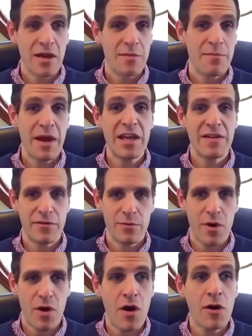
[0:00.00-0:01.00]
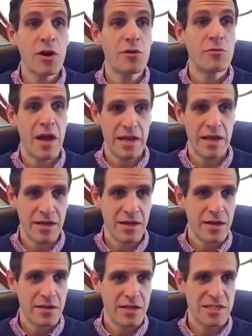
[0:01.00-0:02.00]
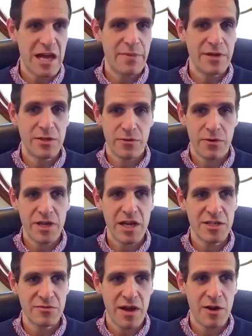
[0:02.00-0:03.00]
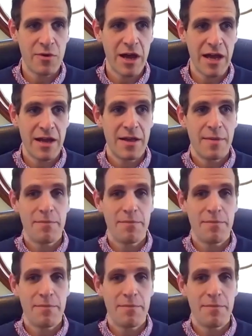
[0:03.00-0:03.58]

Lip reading: many of whom aren't ready to step into a rotation right away,